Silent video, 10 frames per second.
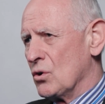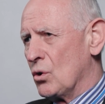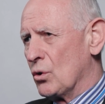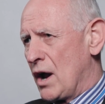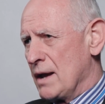
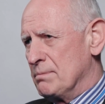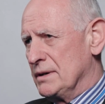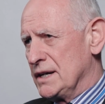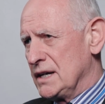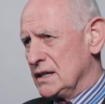or I
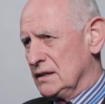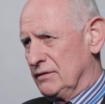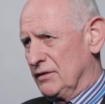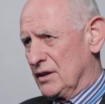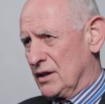
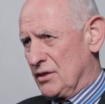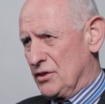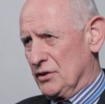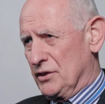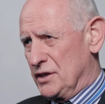believe
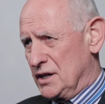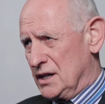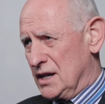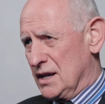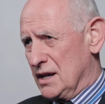that
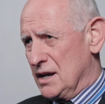the